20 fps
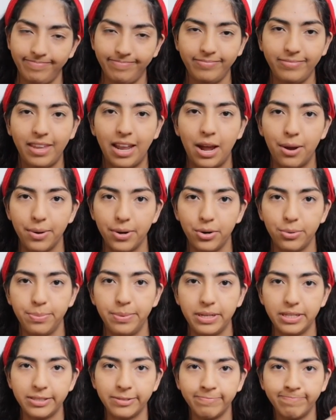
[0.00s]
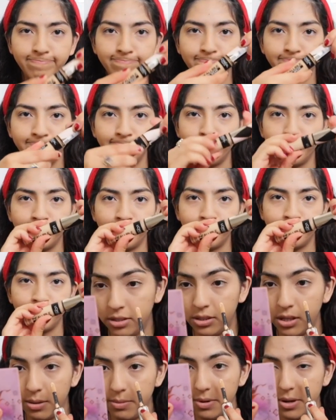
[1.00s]
Now it opened.
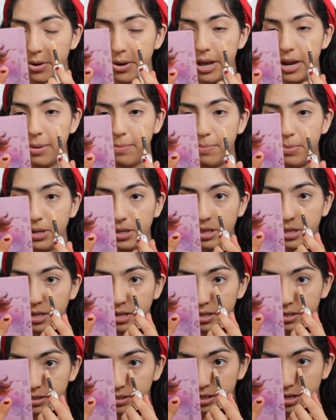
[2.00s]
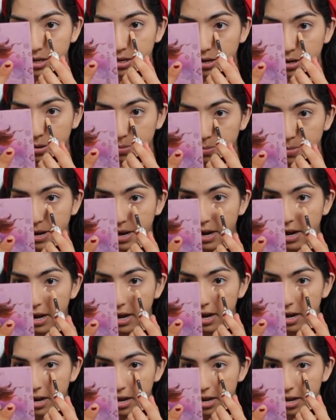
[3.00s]
So I'm gonna go ahead and put this under
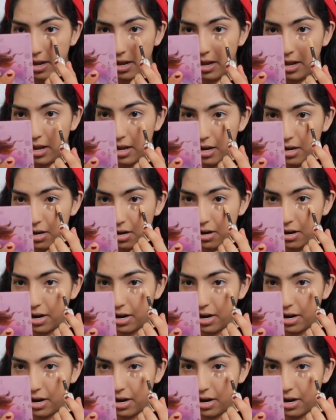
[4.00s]
my under